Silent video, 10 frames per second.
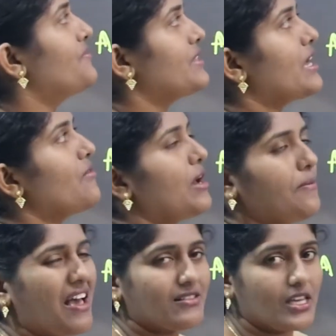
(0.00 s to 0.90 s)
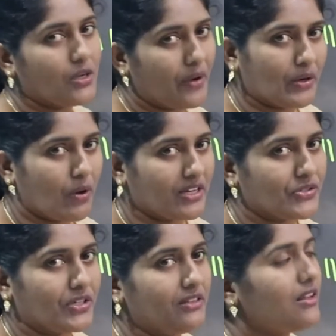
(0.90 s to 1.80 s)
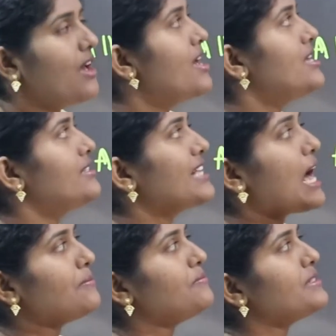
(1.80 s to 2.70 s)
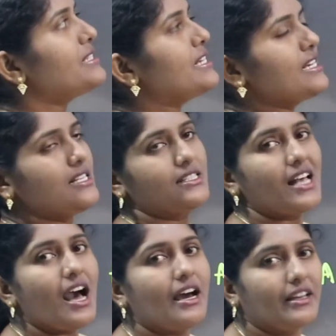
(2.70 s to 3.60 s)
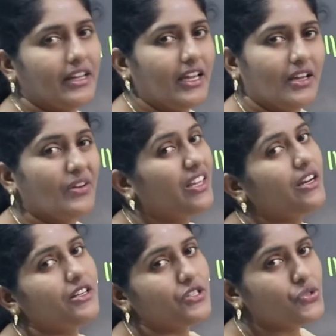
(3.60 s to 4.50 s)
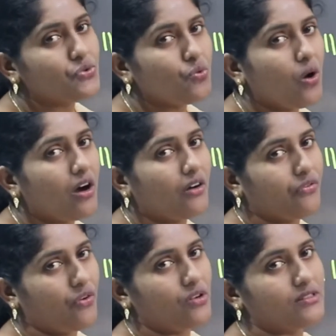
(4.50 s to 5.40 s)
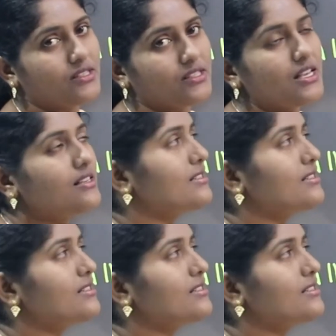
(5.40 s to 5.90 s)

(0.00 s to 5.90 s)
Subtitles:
Now I am asking one question. Some C's are A. Whether it is true or false.